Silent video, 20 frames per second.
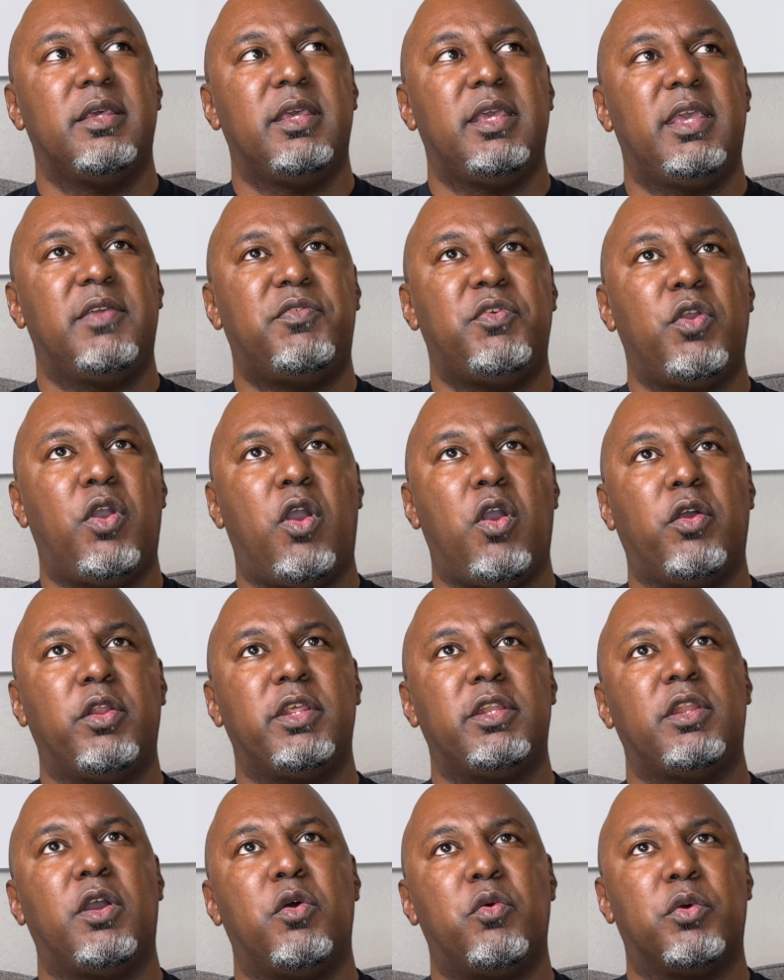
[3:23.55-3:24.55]
if you
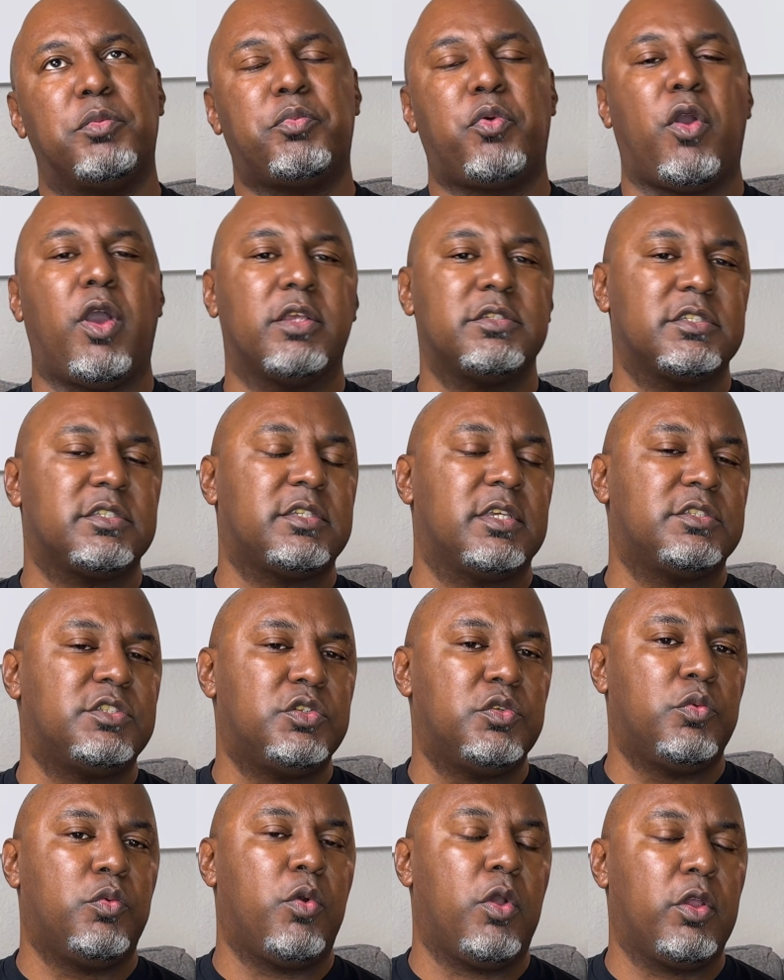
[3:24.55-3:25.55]
already know what projects that
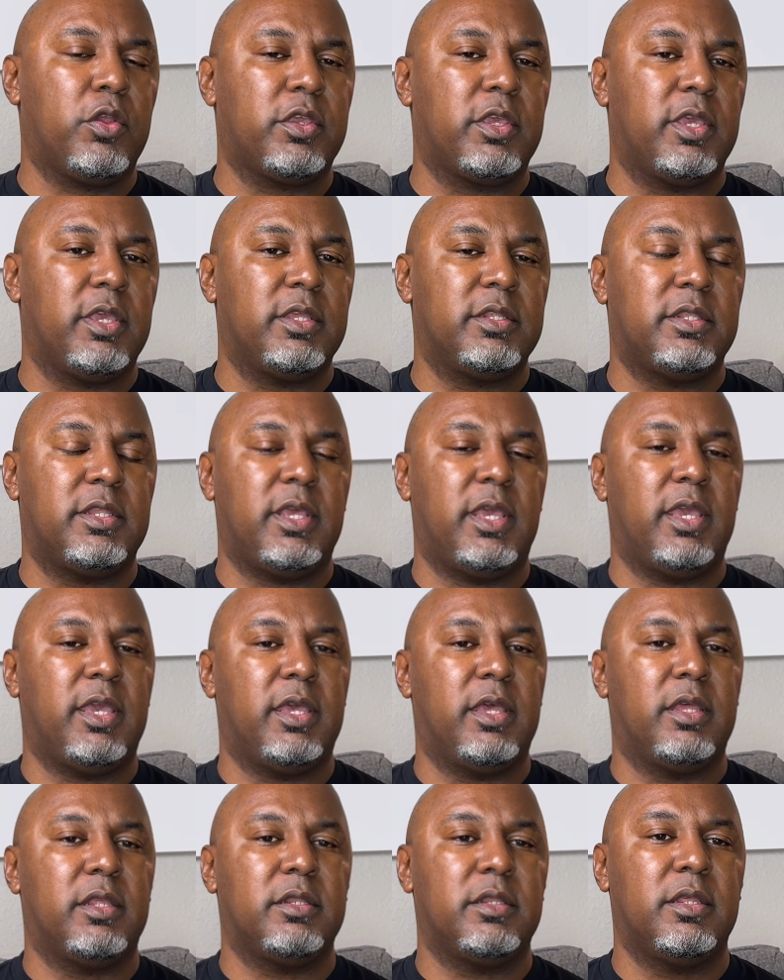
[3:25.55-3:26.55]
you're working,
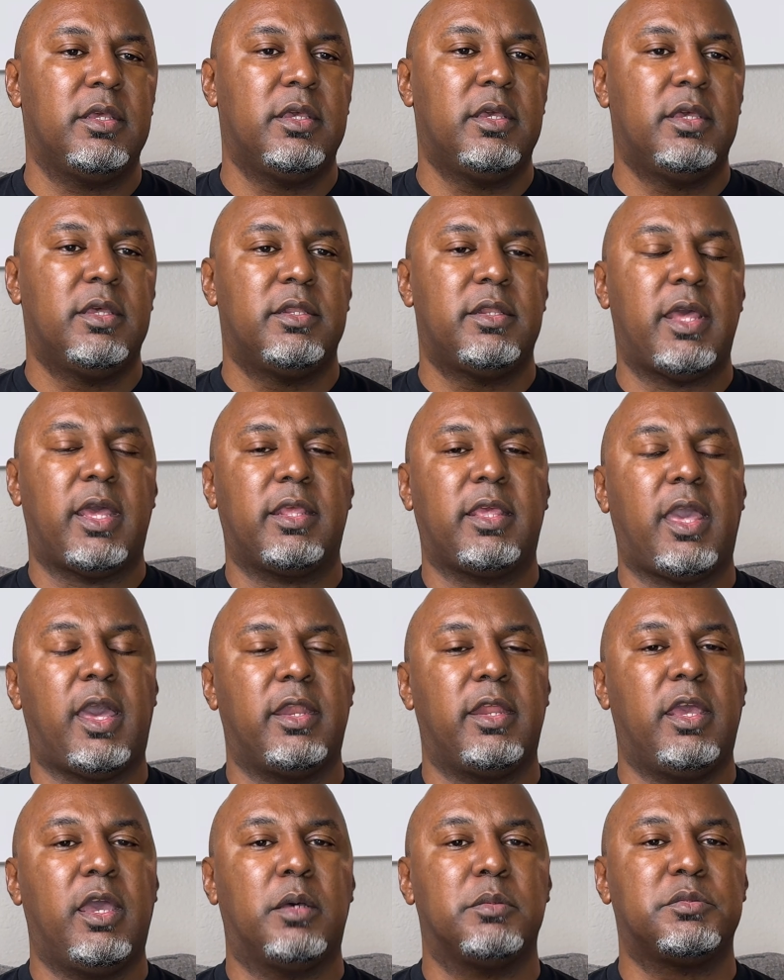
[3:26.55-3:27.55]
then that
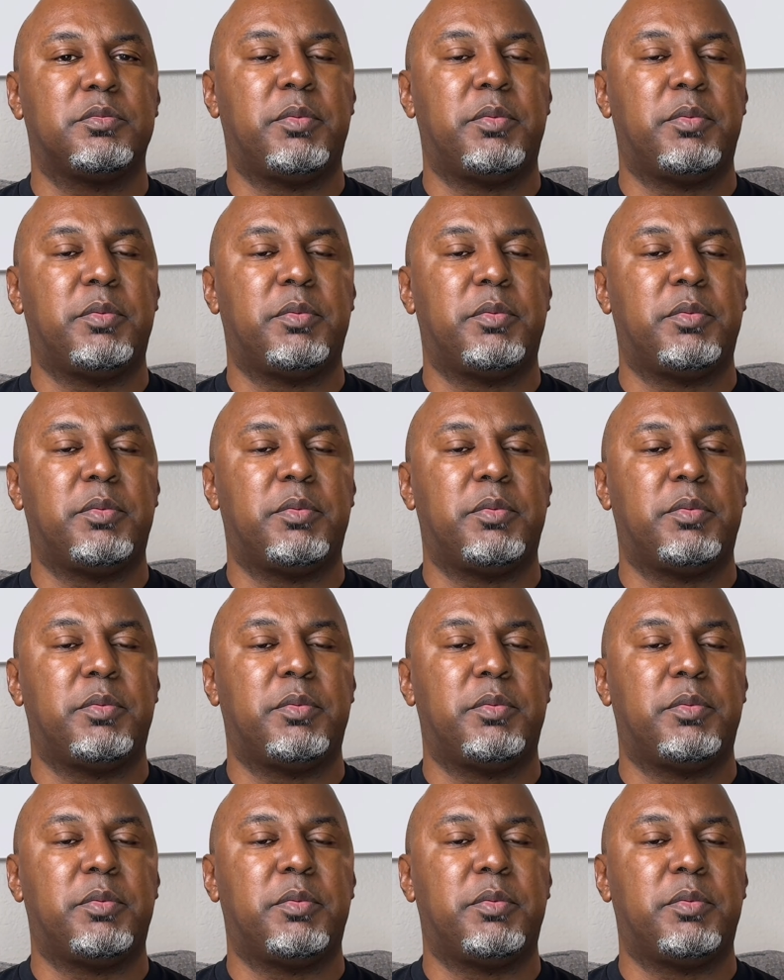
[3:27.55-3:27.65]
kind of helps.